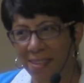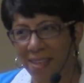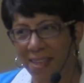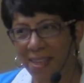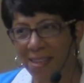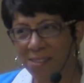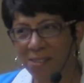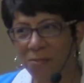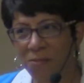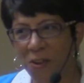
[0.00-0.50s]

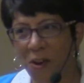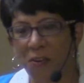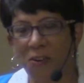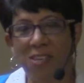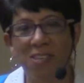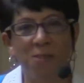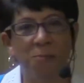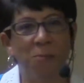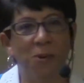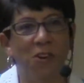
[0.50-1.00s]
It's a
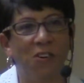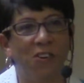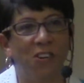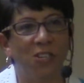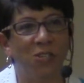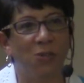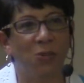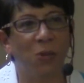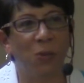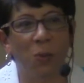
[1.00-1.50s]
very
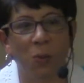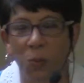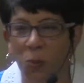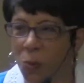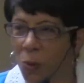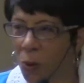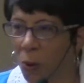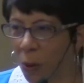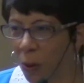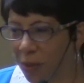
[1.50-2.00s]
spiritual
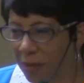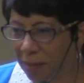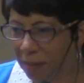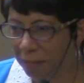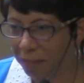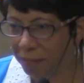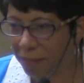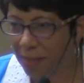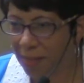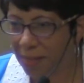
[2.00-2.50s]
word.
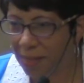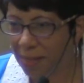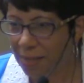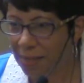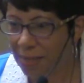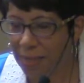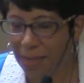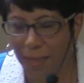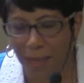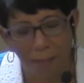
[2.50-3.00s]

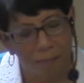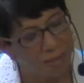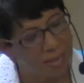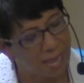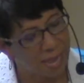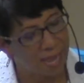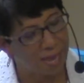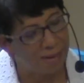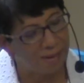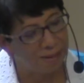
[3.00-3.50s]

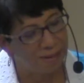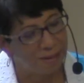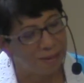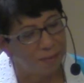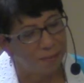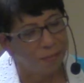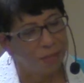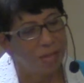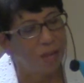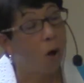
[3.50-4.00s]
And
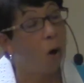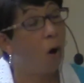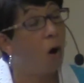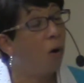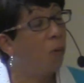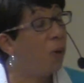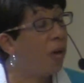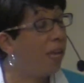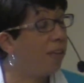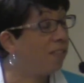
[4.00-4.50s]

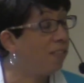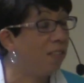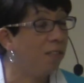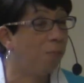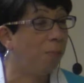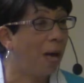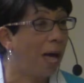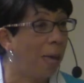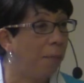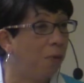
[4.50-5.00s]
always in
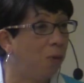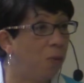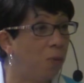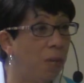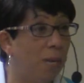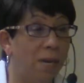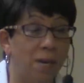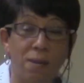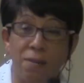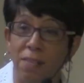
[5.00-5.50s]
the Bible,
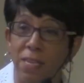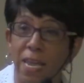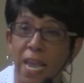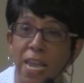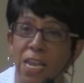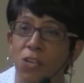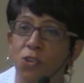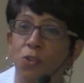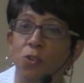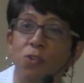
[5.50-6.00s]
when the
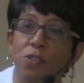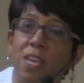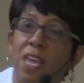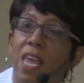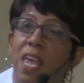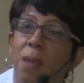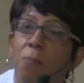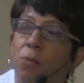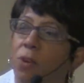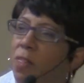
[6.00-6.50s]
angels
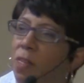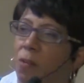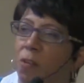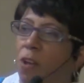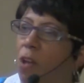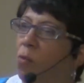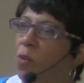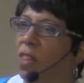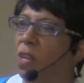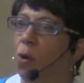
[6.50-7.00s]
came with
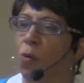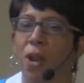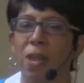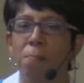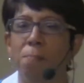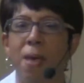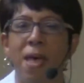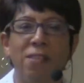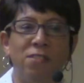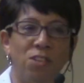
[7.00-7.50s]
a
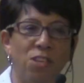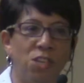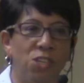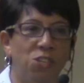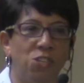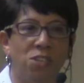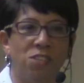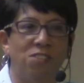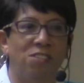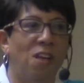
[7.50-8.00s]
great
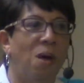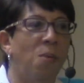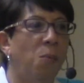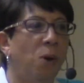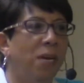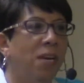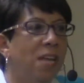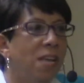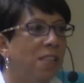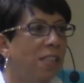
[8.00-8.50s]
message to
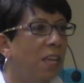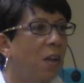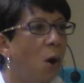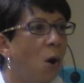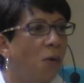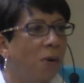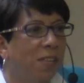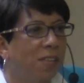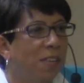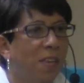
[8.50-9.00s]
someone, they
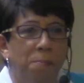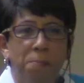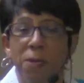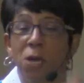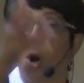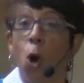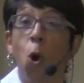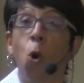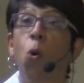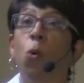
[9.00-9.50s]
always said,
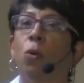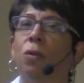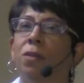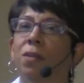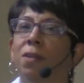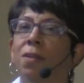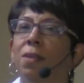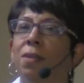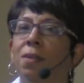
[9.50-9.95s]
"Behold,